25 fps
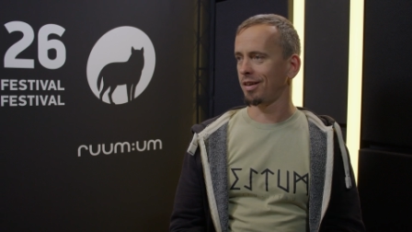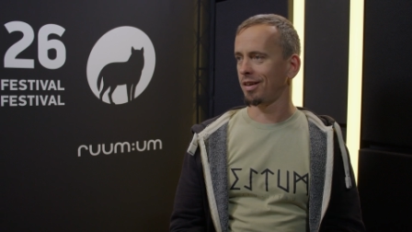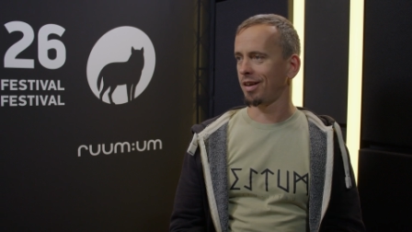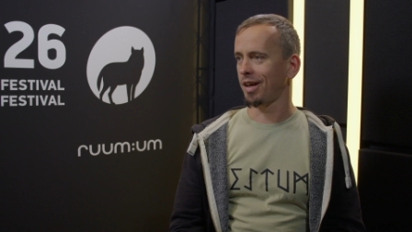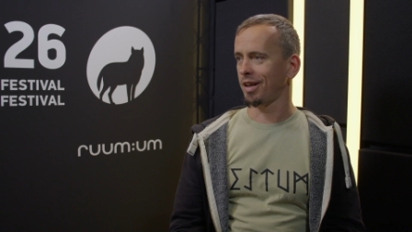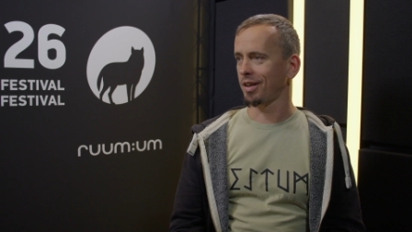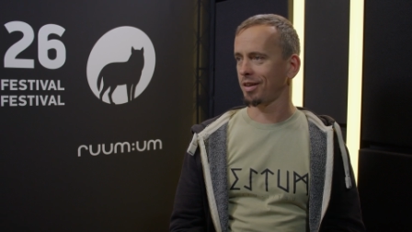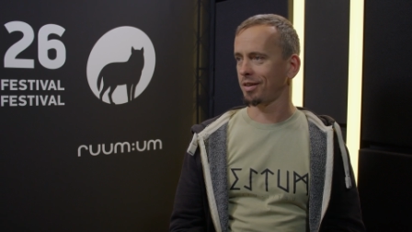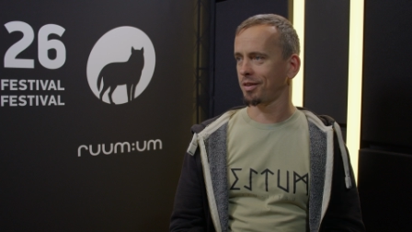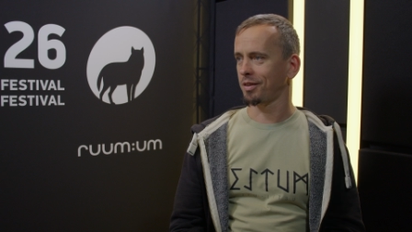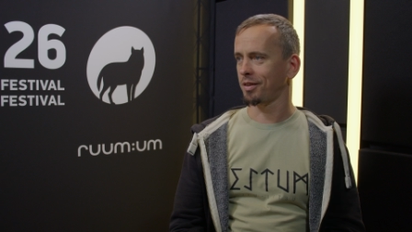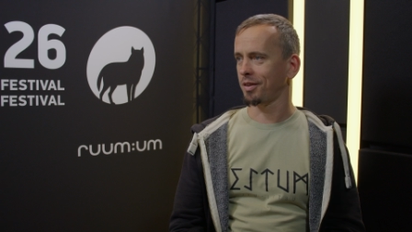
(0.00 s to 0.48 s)

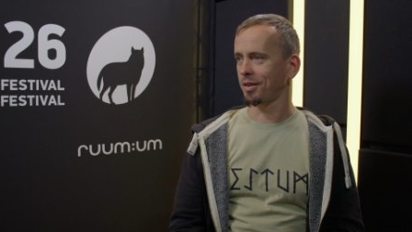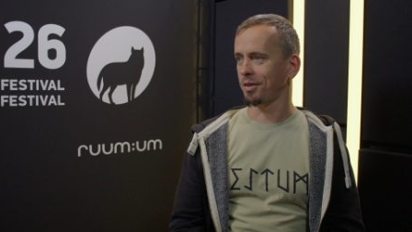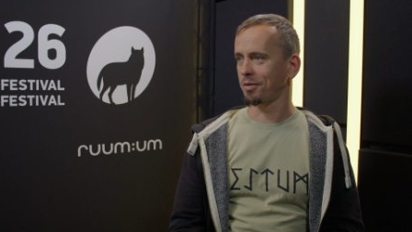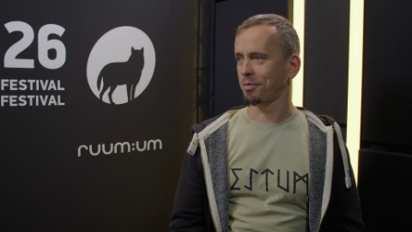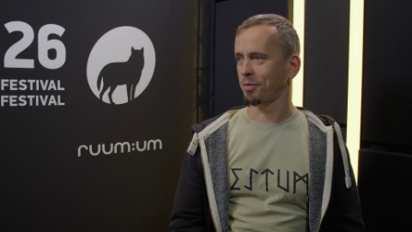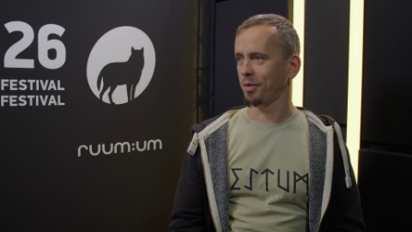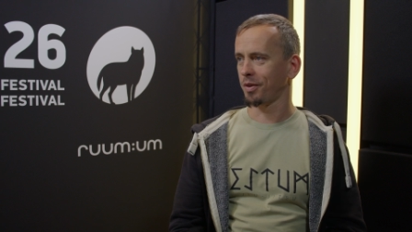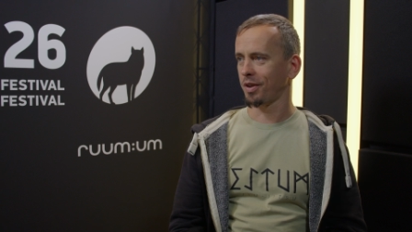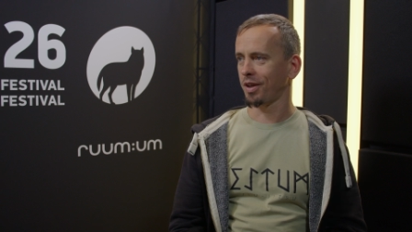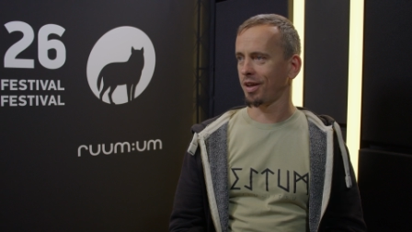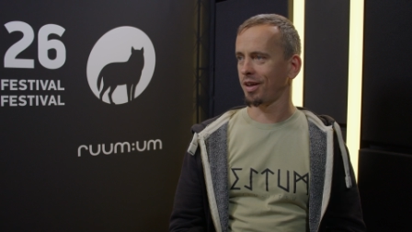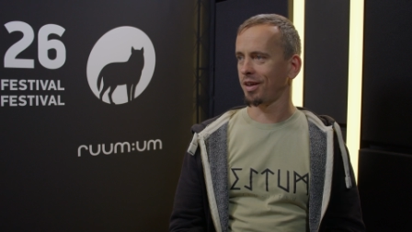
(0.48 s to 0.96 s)
like uh,
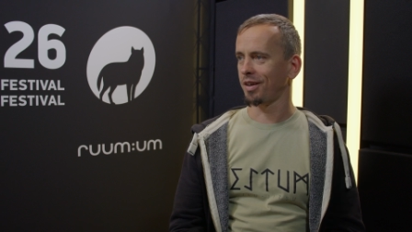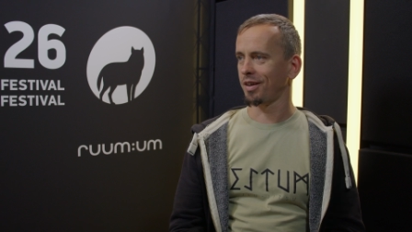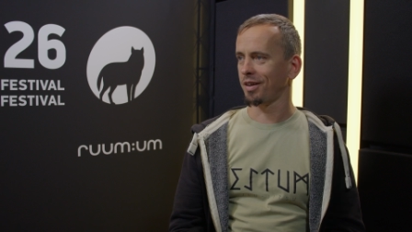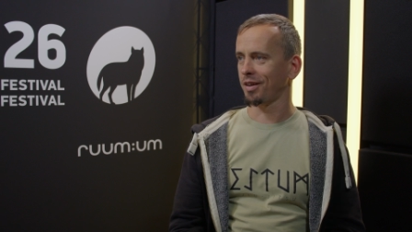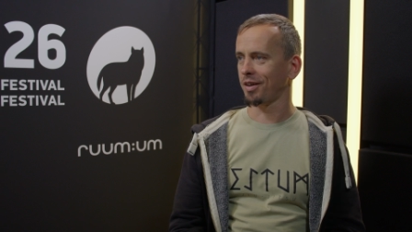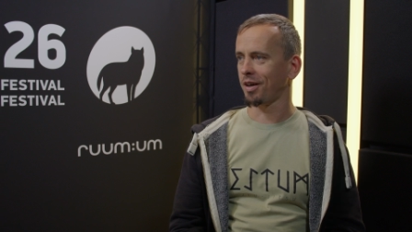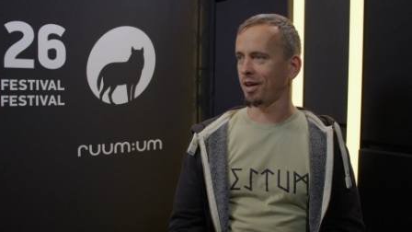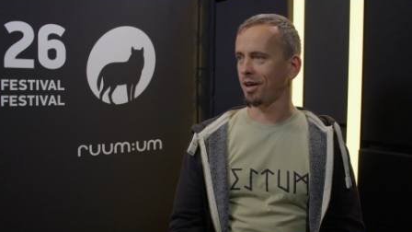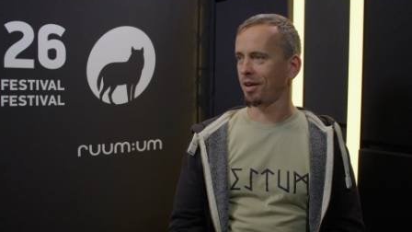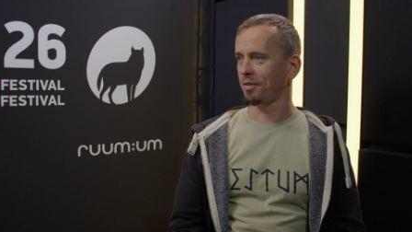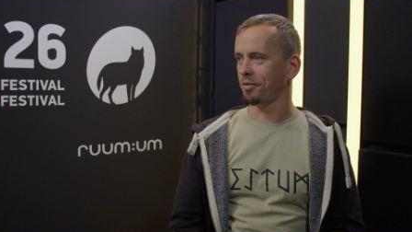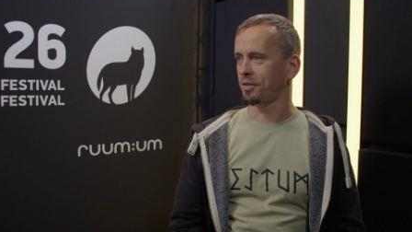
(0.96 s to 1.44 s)
for the
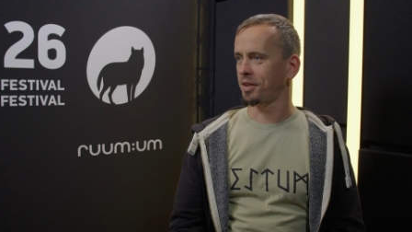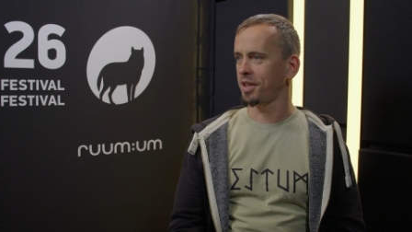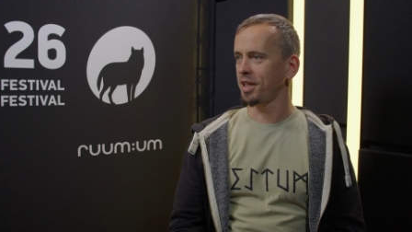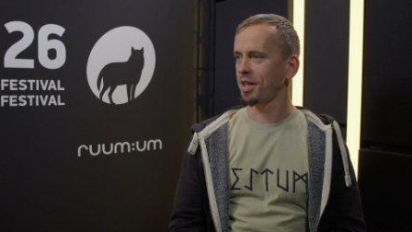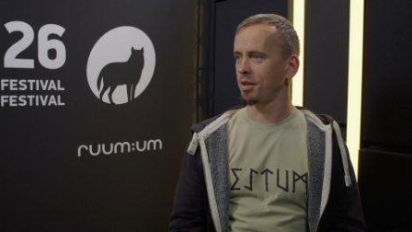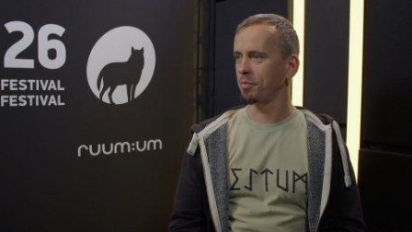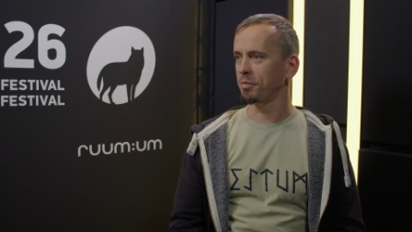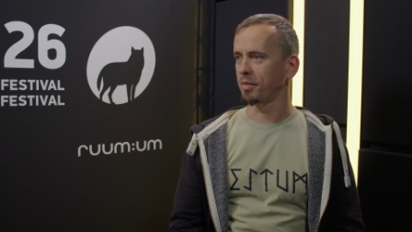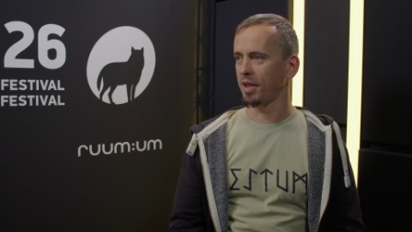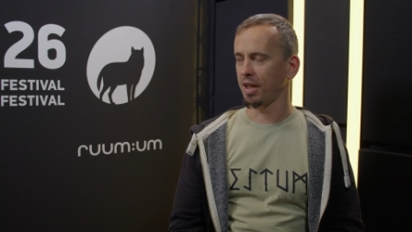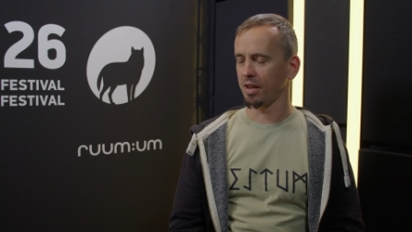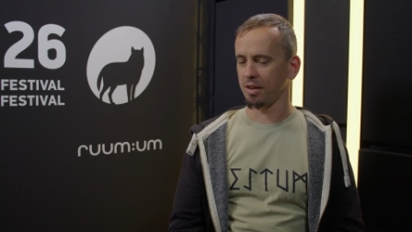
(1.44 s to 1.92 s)
Kalev
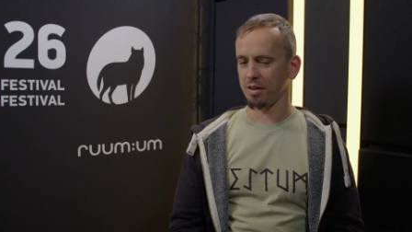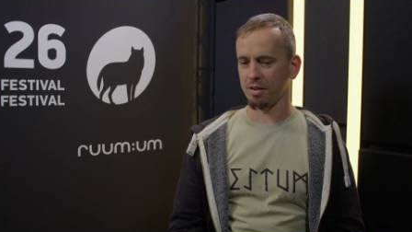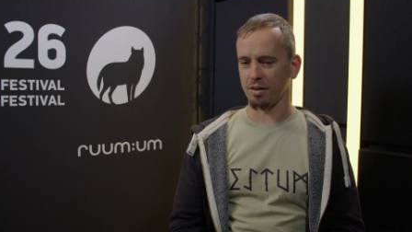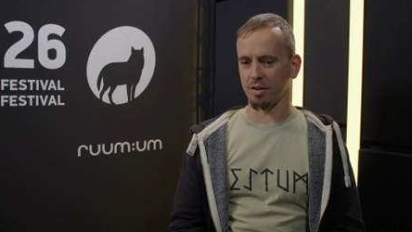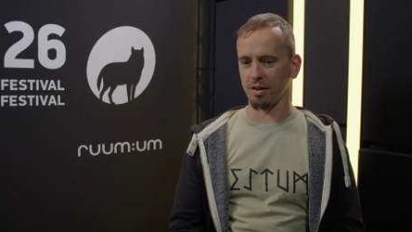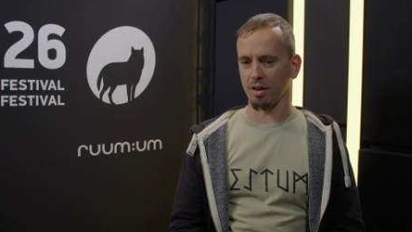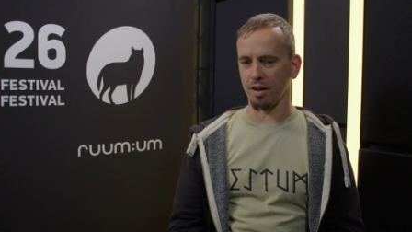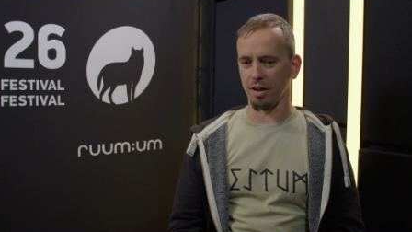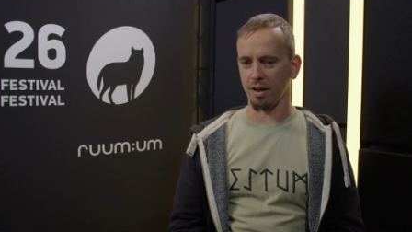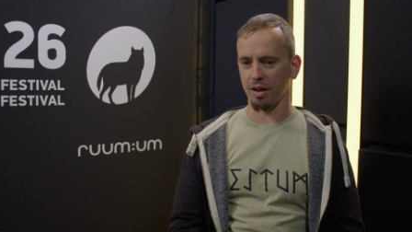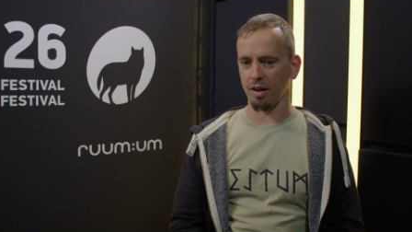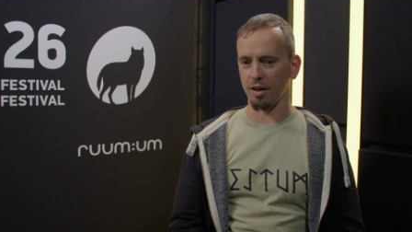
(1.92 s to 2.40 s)
team that
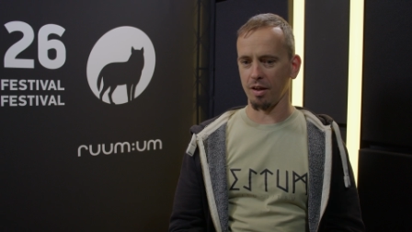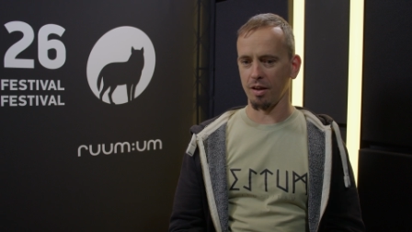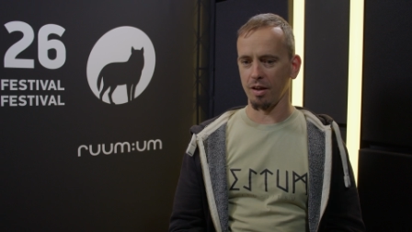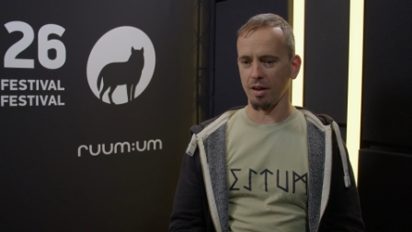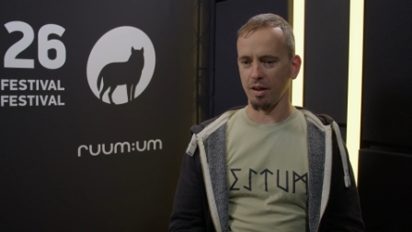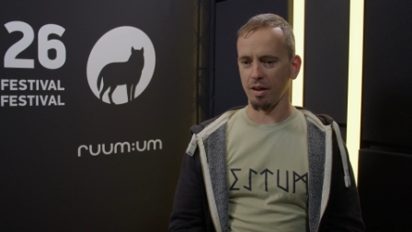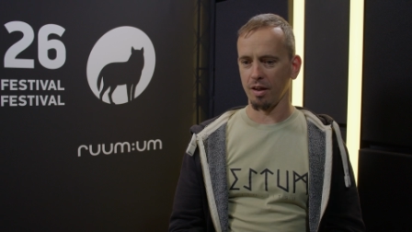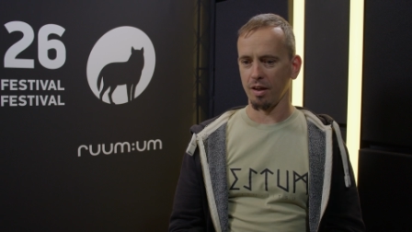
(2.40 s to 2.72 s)
uh,